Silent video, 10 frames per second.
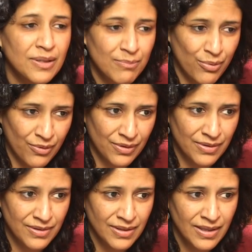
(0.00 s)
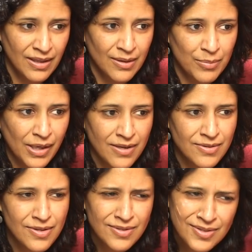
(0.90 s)
important because
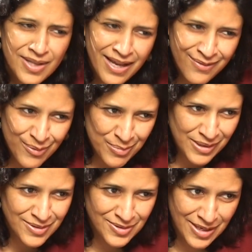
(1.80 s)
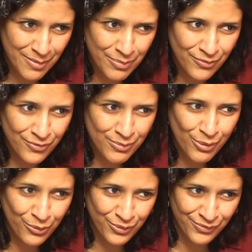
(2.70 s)
this is kind of a big step for
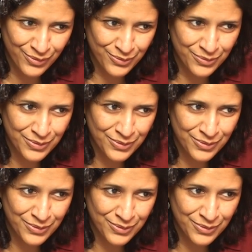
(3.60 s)
both of you.